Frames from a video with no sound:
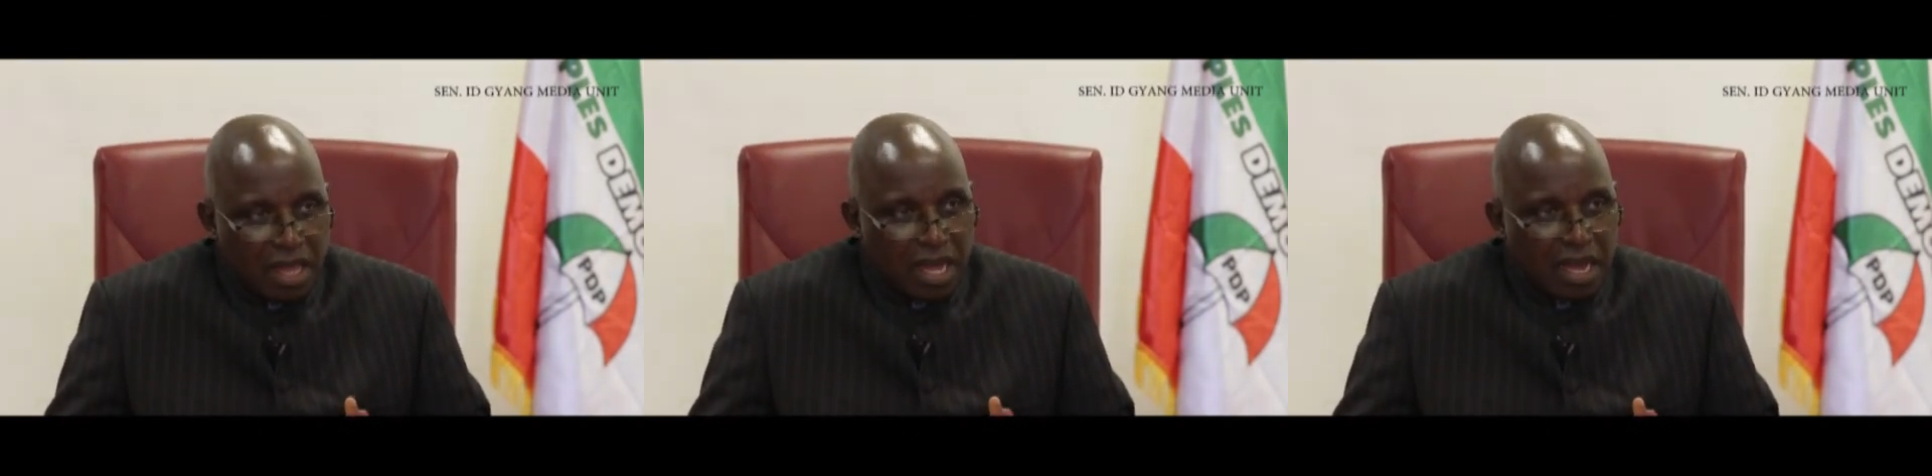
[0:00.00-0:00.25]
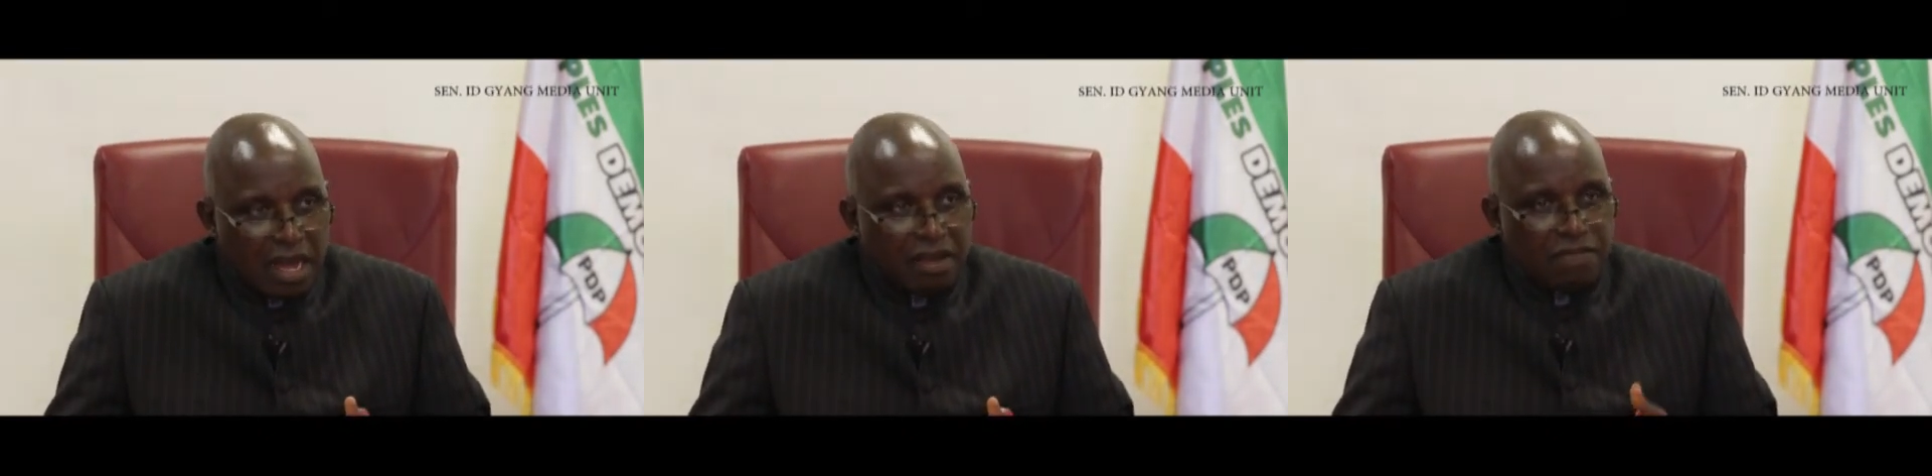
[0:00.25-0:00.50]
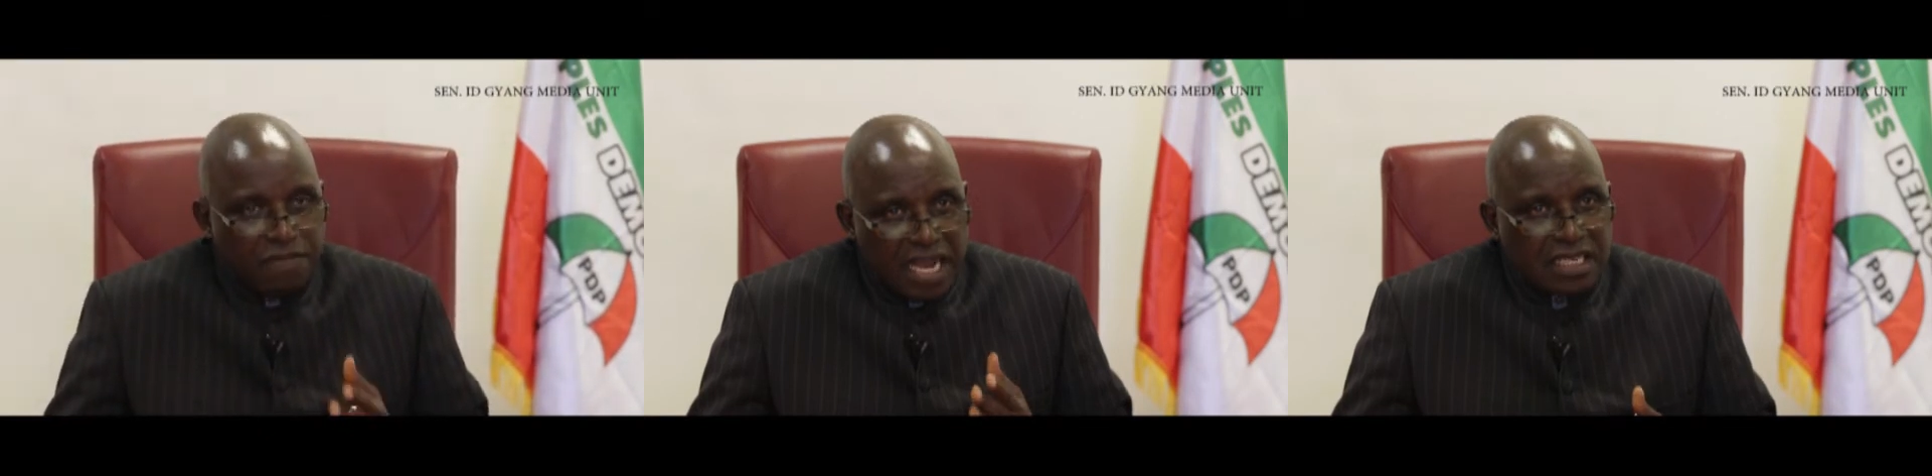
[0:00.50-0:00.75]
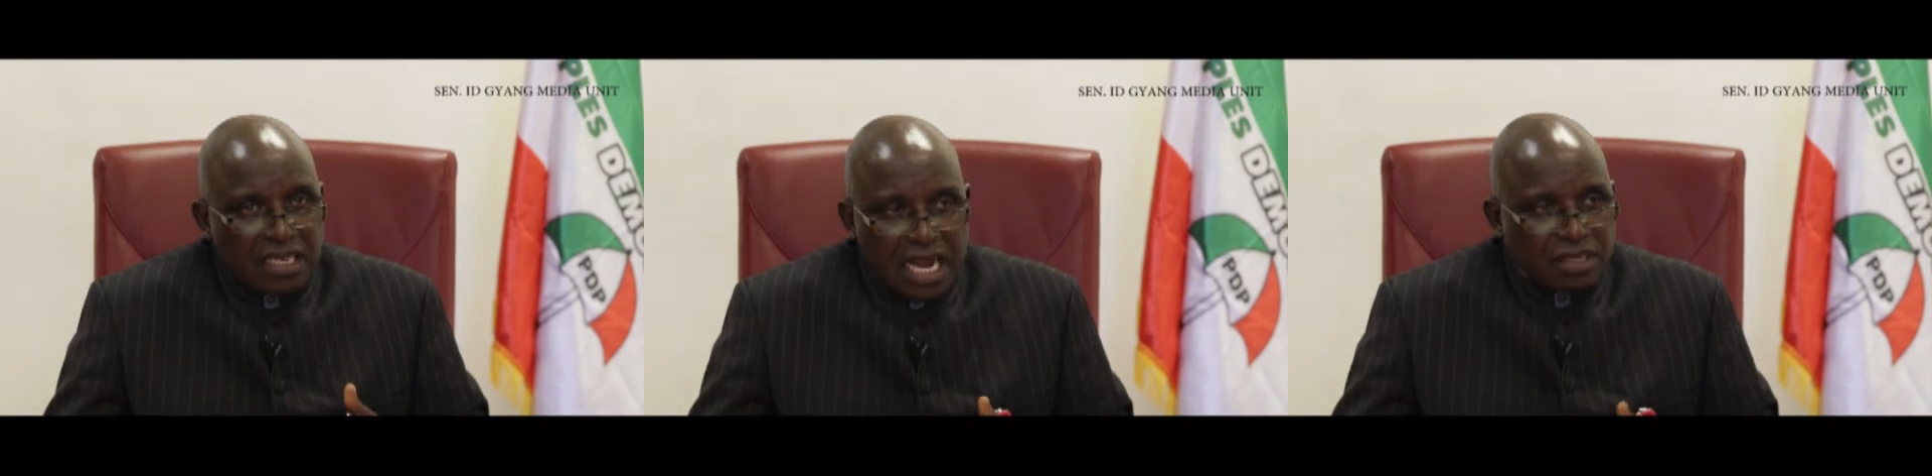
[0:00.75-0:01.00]

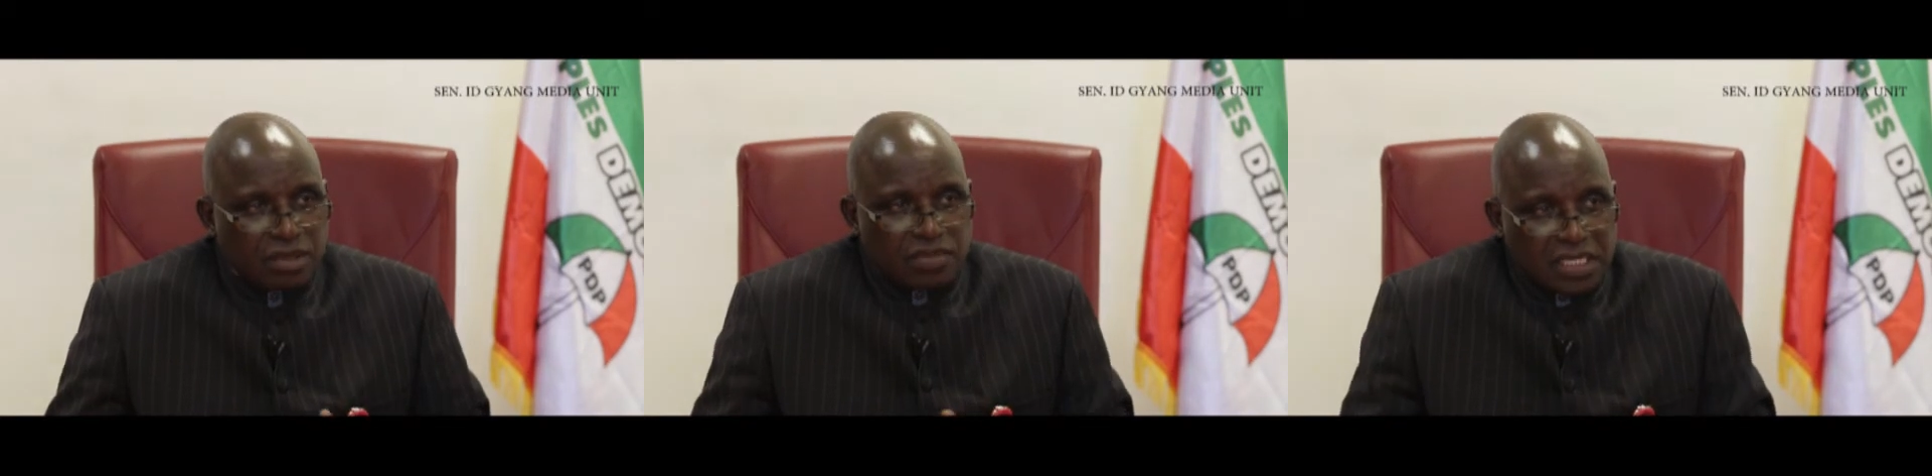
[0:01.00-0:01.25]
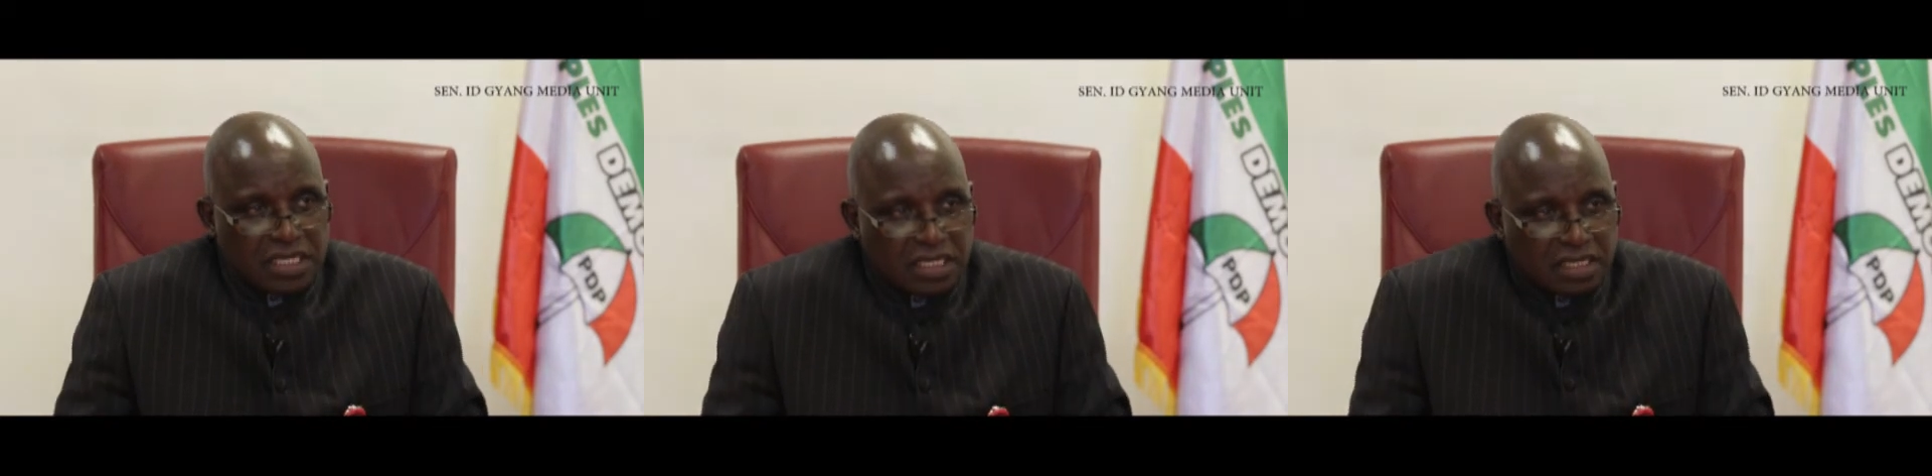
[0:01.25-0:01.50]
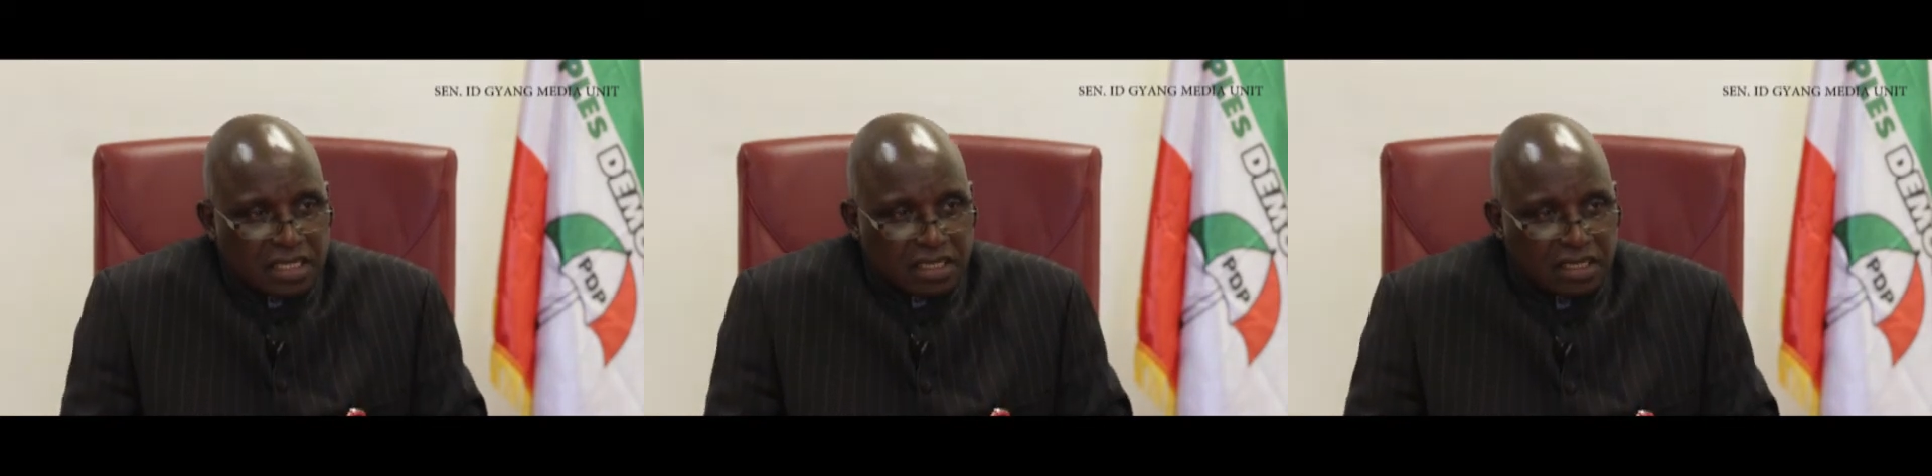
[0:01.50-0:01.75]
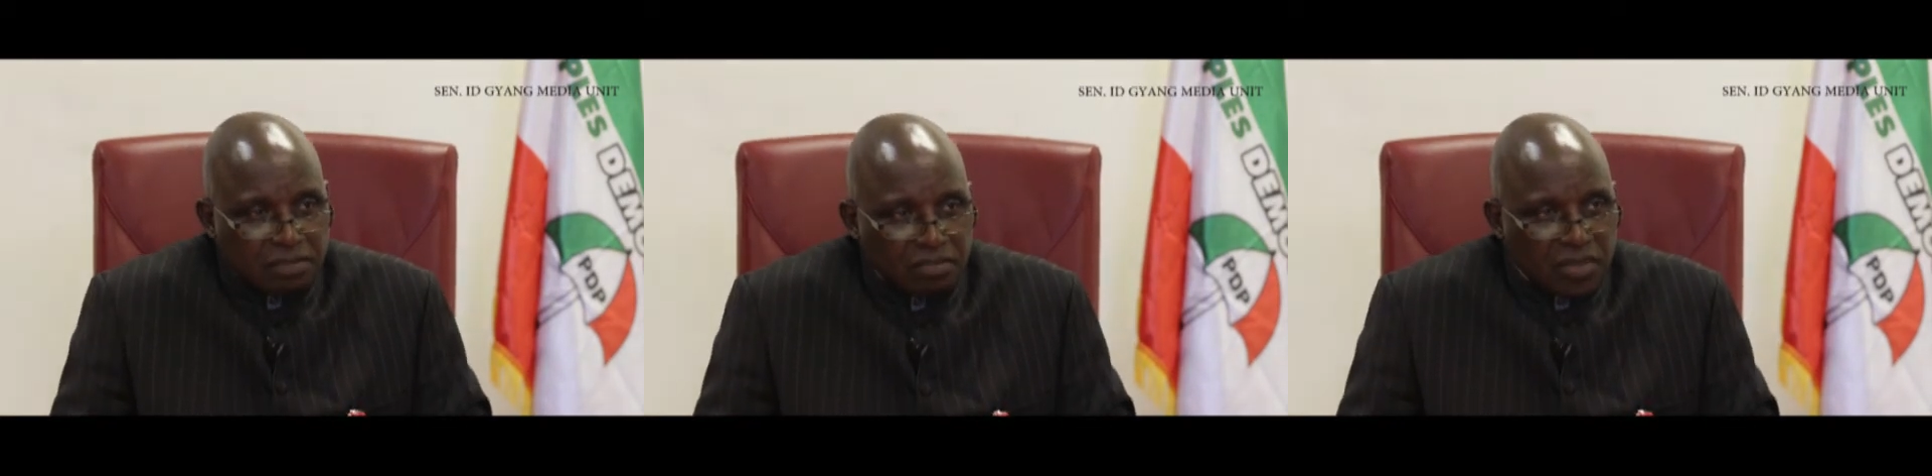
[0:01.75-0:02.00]
affect the rights of
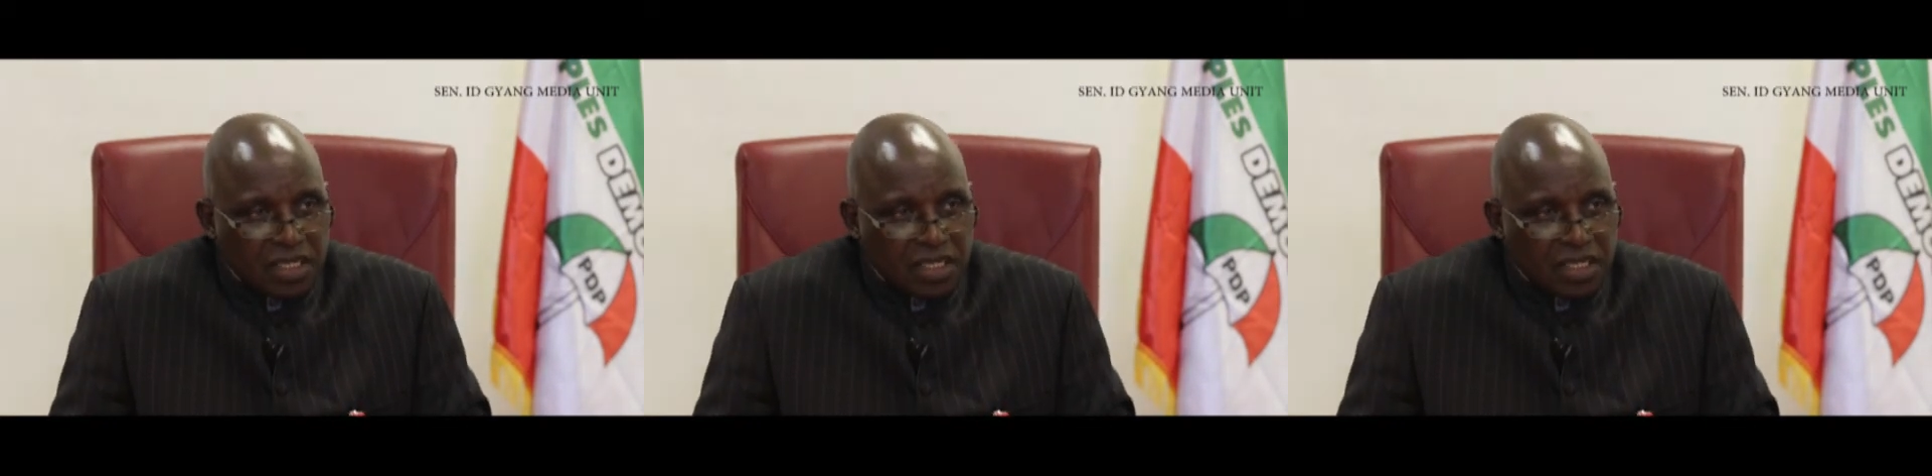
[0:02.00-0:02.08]
citizens,